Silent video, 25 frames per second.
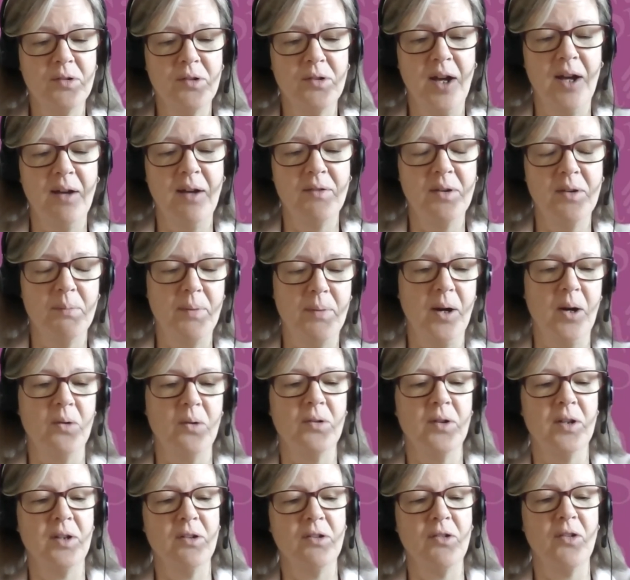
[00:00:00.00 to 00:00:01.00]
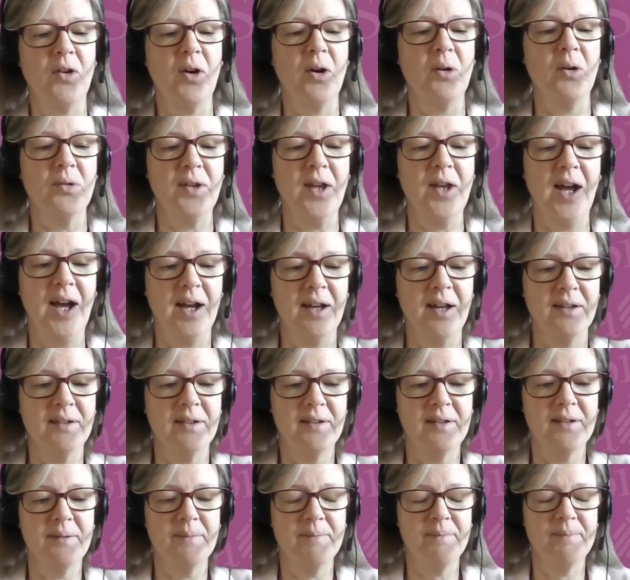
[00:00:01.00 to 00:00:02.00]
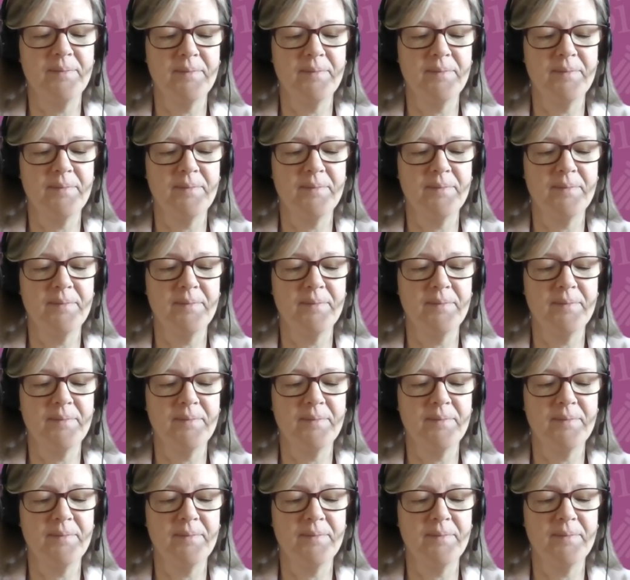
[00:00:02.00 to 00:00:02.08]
have the power in your own hands.